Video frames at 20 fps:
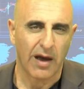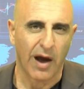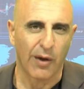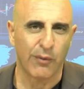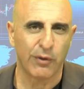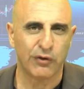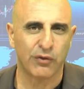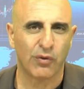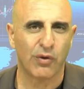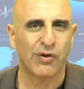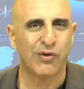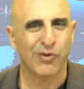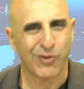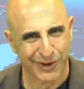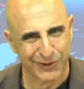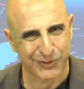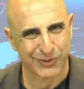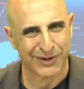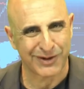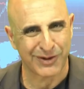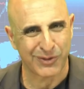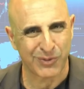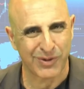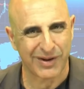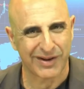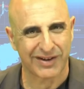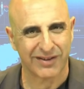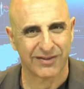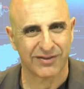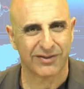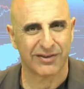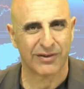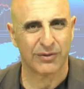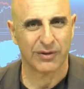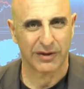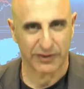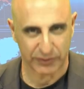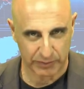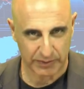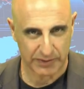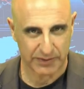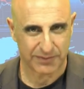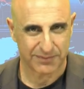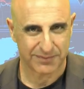I wish you a great trading week and see you next week.